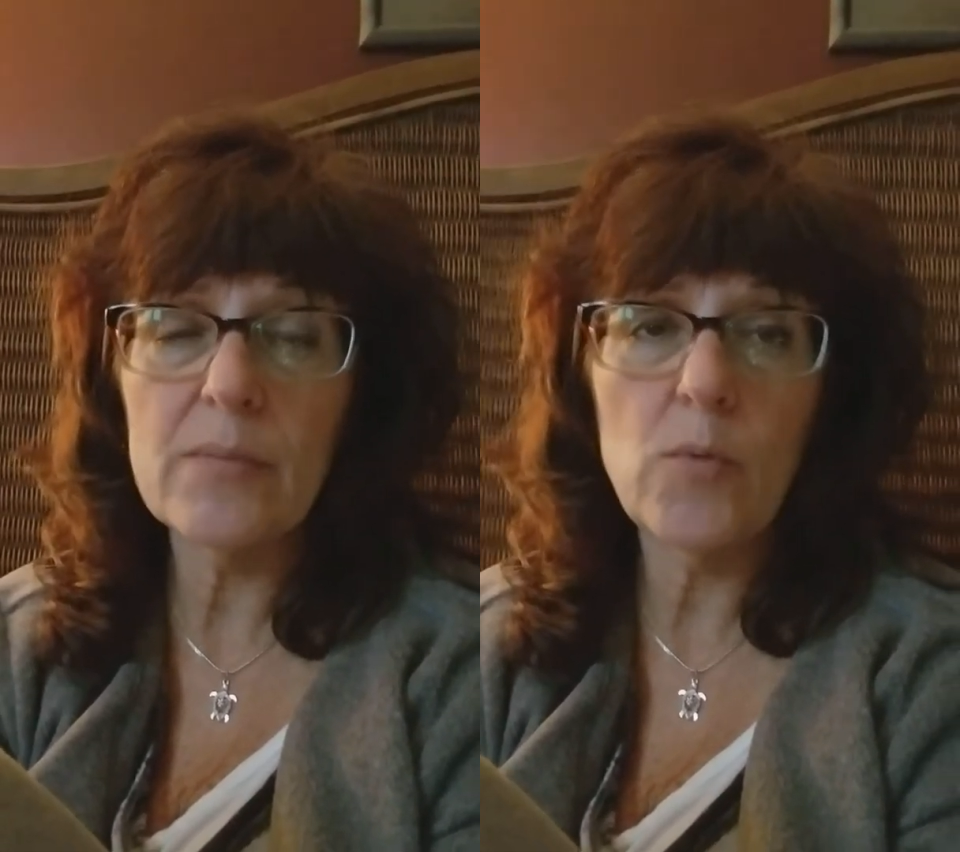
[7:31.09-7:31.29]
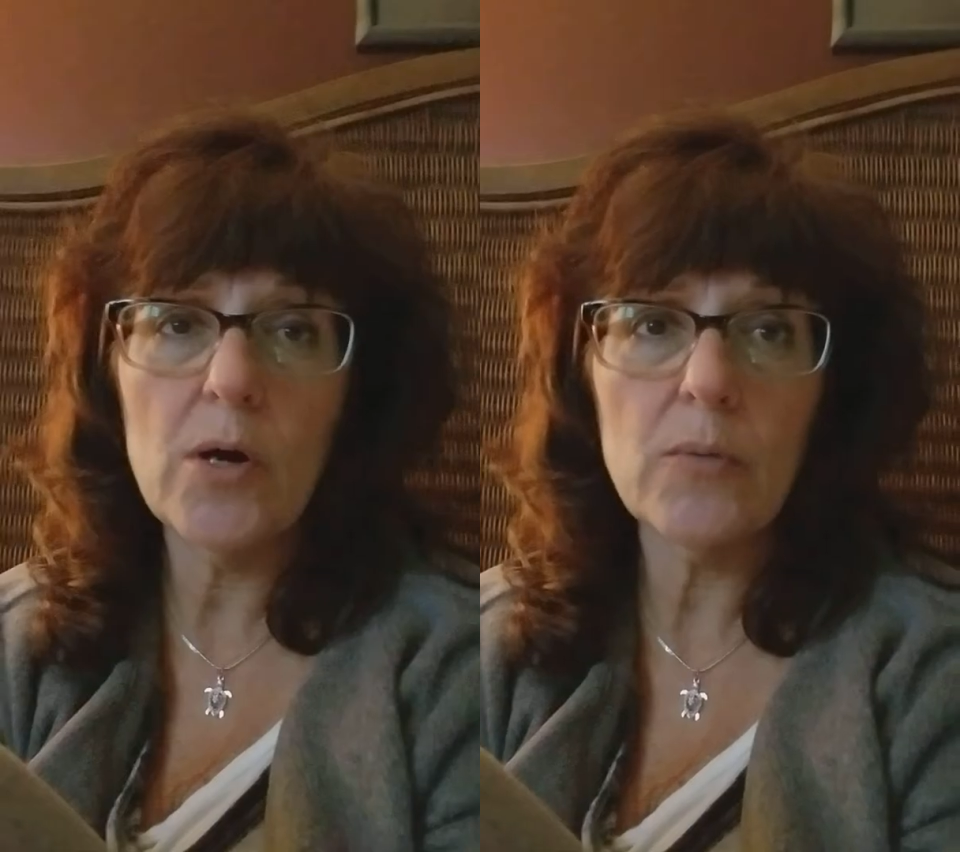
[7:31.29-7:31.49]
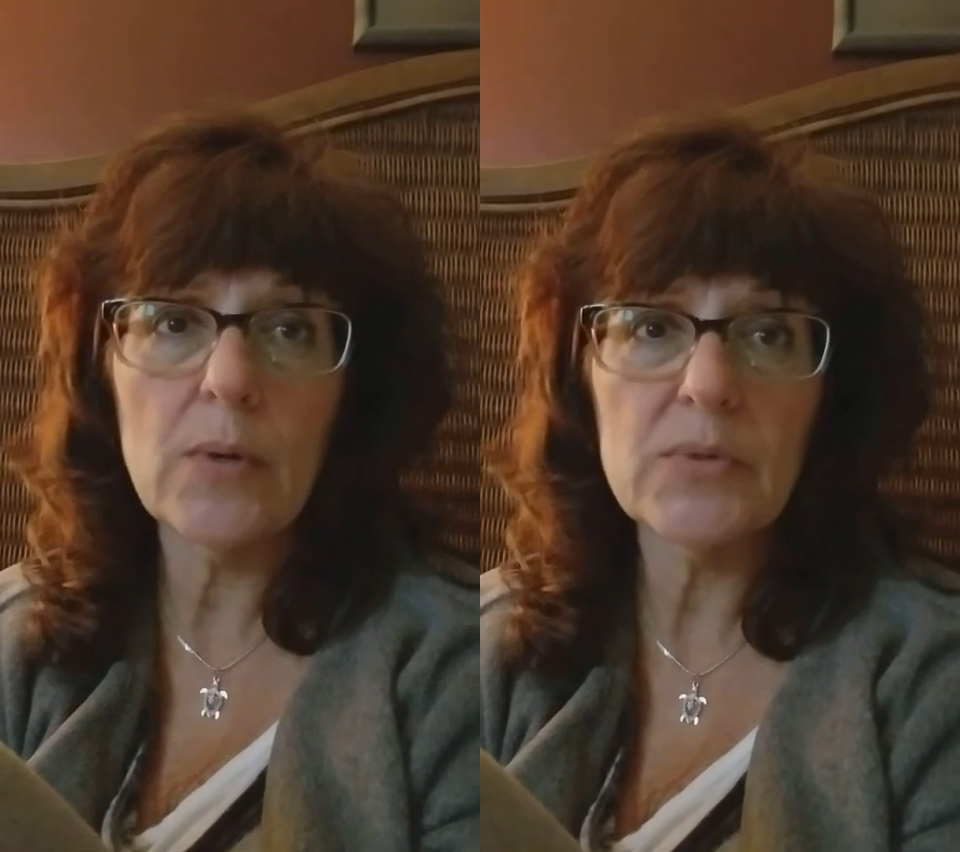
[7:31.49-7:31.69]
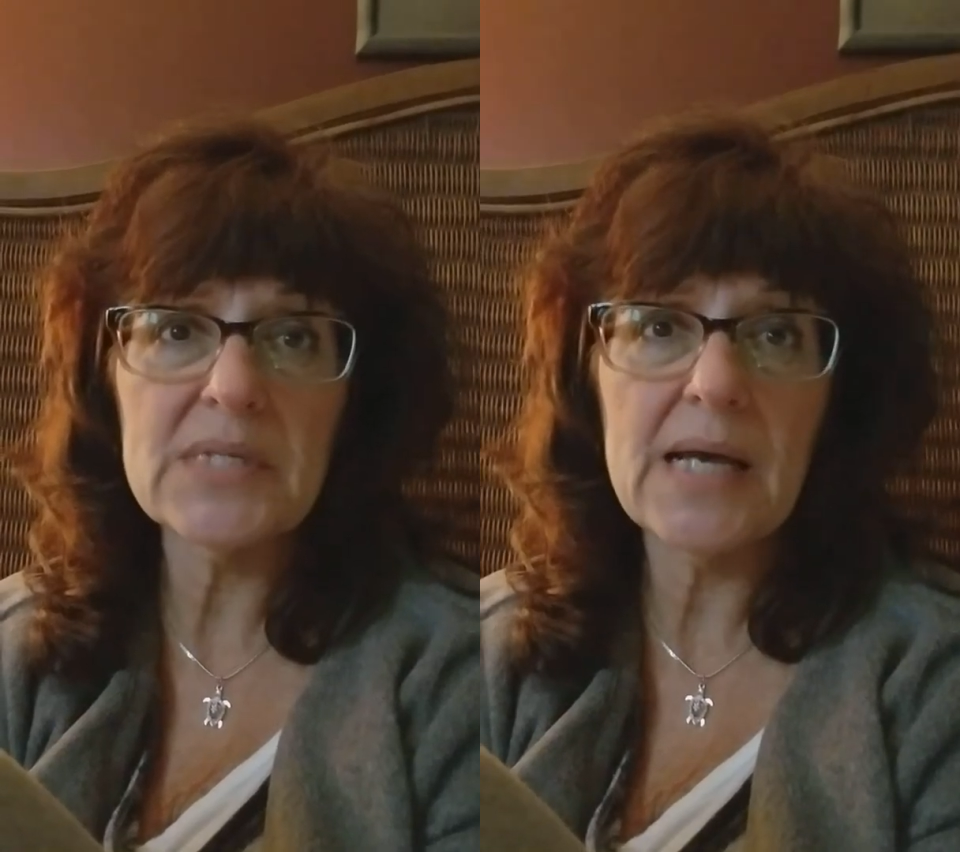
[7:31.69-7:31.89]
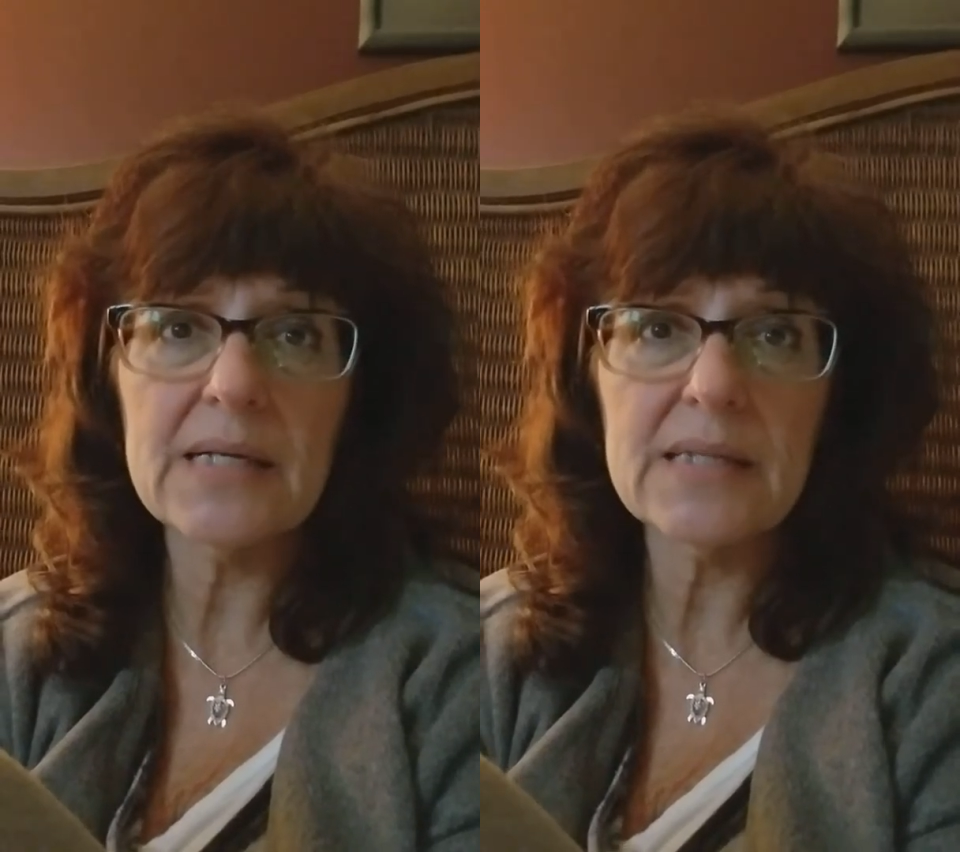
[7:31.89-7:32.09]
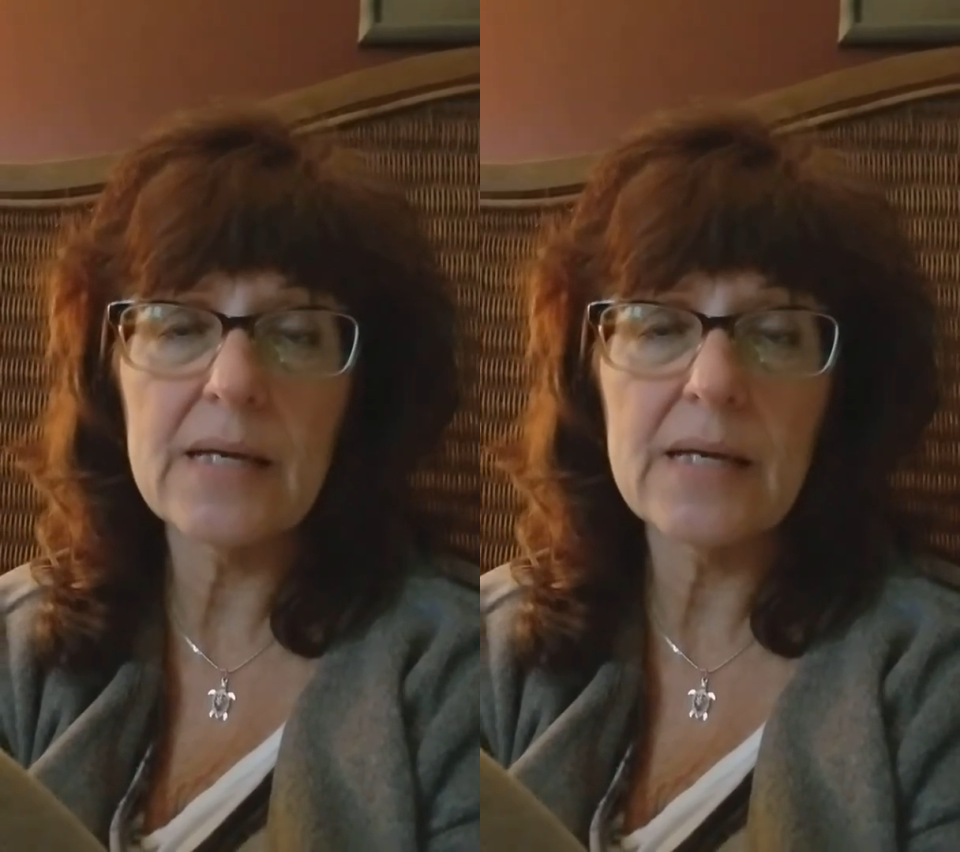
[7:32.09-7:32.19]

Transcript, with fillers: I'm walking around with socks